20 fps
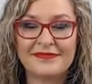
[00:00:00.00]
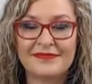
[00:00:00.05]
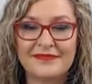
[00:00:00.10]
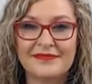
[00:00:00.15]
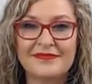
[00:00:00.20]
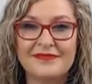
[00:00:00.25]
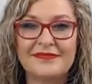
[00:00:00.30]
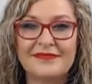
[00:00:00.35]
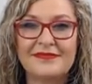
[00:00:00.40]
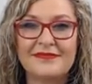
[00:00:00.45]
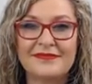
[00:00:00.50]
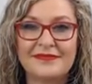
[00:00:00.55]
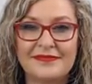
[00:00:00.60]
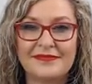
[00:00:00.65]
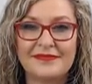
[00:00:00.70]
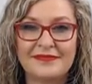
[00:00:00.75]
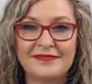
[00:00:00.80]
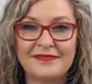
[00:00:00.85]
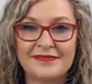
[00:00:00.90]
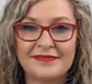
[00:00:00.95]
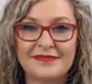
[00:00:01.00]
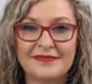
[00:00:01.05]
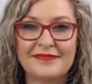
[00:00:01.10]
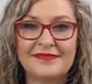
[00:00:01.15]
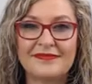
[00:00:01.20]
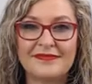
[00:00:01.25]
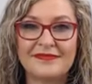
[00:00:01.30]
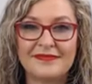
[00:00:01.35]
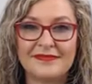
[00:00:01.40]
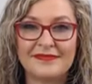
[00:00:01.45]

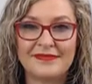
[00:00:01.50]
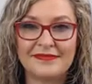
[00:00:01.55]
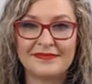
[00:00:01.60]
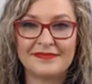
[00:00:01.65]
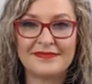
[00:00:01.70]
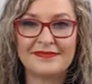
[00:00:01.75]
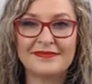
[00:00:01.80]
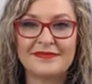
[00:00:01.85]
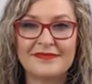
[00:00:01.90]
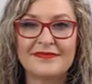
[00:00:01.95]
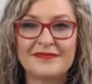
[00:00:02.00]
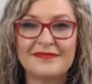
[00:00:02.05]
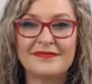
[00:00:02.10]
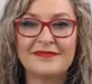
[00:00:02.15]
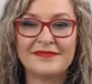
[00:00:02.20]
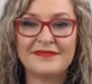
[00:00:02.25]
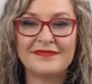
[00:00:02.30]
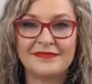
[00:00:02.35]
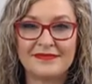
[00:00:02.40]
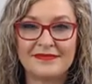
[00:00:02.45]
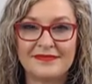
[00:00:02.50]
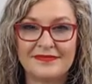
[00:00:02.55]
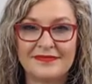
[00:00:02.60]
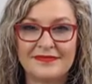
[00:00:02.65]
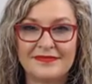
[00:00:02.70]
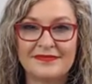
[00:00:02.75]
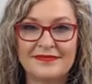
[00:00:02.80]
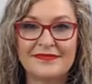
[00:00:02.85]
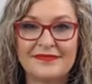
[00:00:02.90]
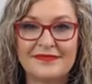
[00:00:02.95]

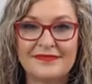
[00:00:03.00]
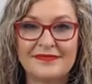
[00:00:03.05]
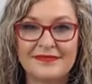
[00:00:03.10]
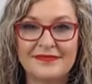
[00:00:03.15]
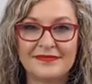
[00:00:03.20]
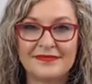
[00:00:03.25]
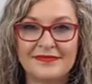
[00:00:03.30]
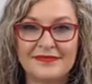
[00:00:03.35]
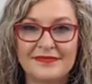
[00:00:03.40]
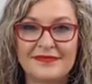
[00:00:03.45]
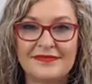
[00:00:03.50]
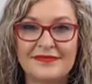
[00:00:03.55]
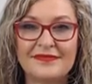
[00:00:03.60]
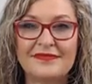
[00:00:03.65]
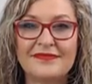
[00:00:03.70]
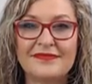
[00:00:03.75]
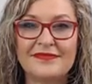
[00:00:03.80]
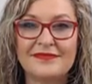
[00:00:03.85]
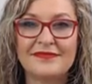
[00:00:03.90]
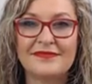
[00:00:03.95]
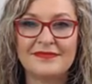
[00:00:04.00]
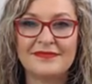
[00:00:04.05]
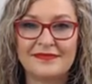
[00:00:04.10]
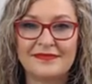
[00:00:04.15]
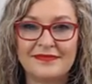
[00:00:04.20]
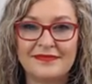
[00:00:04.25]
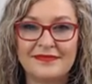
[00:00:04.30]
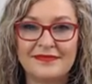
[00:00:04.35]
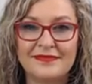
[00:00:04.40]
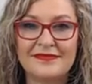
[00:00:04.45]

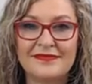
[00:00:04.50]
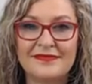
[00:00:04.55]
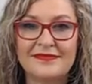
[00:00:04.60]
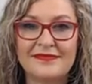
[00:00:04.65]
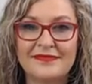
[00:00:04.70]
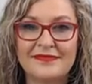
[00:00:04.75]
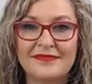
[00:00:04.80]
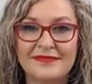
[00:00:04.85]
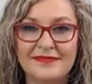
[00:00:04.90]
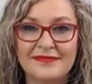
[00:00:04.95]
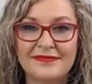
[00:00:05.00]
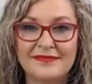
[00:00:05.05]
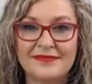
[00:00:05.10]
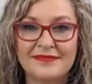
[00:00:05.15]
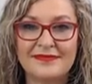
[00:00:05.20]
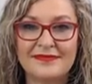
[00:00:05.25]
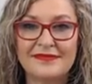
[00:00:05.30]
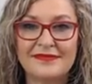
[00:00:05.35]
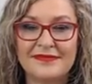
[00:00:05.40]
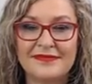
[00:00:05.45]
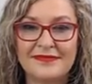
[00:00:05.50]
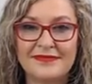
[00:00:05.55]
(silent)